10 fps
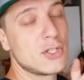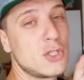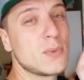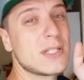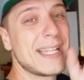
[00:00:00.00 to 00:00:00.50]
So
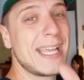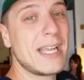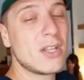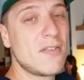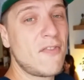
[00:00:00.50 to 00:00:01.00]
she was
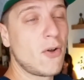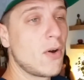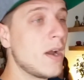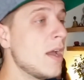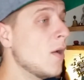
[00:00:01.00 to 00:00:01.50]
laying on the
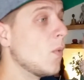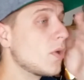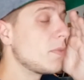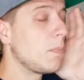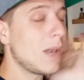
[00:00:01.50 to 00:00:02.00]
floor
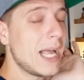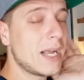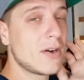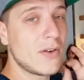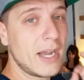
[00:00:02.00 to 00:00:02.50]
with
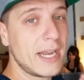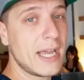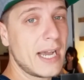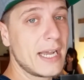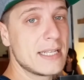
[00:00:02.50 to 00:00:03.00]
black crying
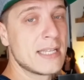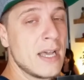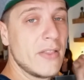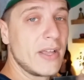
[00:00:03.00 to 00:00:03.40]
eyes,